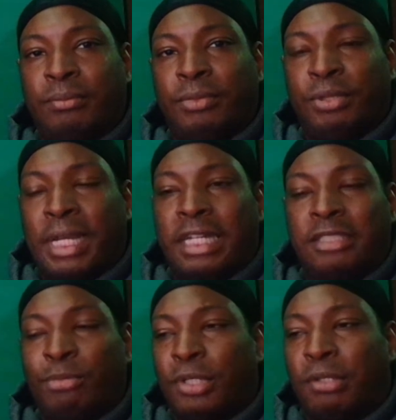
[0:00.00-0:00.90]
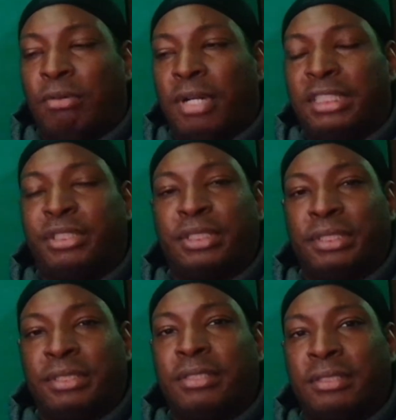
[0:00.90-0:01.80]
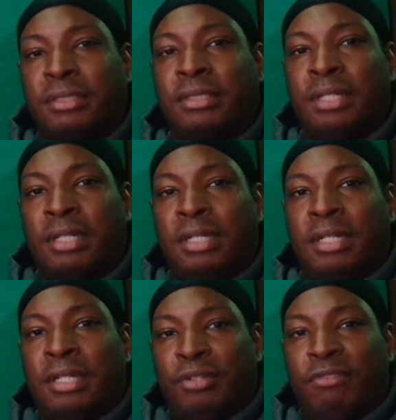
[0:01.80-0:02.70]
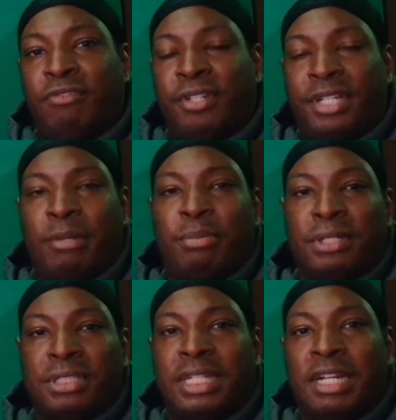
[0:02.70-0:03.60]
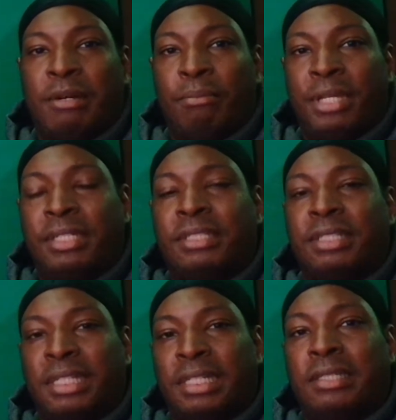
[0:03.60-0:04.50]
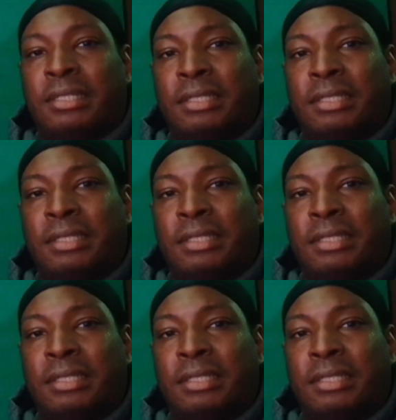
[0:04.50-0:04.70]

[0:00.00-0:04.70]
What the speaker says: You ask more questions. You feel that person out mentally.